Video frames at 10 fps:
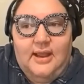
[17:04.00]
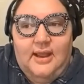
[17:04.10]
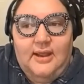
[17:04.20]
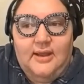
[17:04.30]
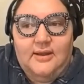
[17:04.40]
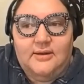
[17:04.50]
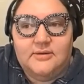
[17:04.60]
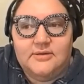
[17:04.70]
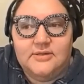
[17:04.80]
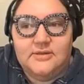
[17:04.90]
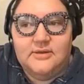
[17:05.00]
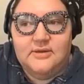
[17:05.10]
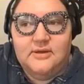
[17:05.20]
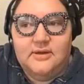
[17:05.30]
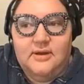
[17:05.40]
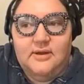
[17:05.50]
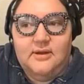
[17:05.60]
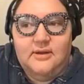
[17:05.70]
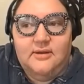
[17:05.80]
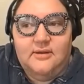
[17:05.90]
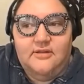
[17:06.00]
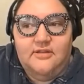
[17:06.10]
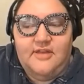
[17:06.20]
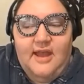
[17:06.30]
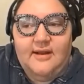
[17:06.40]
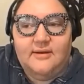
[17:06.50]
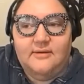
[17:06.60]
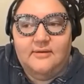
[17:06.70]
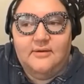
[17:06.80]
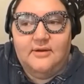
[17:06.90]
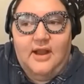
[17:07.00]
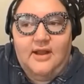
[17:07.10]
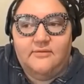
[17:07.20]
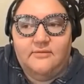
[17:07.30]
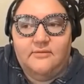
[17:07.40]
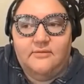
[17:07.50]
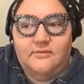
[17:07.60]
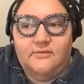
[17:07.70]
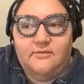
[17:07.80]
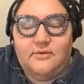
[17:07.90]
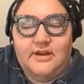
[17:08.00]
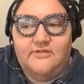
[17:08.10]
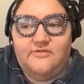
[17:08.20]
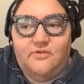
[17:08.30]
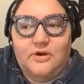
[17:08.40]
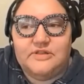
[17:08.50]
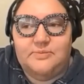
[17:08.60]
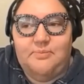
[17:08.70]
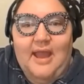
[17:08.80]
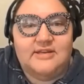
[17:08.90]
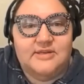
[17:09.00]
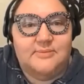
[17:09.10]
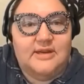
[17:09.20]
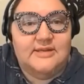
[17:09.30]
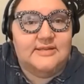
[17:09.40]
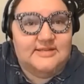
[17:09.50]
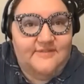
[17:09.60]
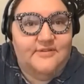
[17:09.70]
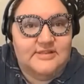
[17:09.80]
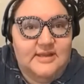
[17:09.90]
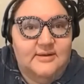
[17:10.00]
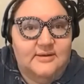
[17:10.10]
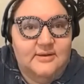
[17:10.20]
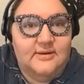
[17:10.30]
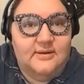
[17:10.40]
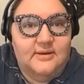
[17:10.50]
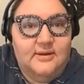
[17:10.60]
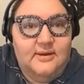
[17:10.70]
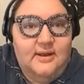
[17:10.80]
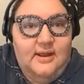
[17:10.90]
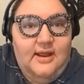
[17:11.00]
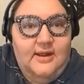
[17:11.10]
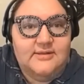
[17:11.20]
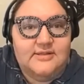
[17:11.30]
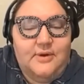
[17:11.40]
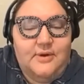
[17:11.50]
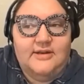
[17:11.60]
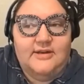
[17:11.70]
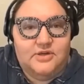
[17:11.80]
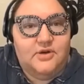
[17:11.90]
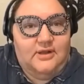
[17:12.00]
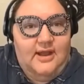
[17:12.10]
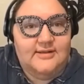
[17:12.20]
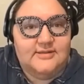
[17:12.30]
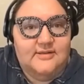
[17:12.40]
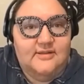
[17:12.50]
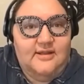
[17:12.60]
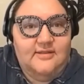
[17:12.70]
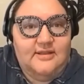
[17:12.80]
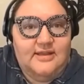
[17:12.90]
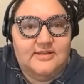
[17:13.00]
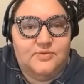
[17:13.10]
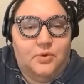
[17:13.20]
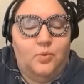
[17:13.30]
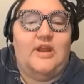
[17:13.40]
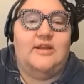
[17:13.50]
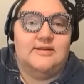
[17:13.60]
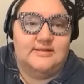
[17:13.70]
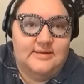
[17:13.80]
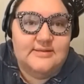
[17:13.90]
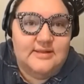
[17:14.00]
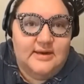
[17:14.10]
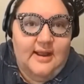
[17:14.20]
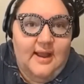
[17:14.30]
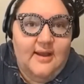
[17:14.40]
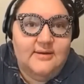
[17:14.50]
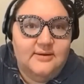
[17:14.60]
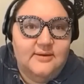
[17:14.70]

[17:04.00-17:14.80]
and that got reinforced back to me as a deficit. And so I internalized that these were weaknesses that I had.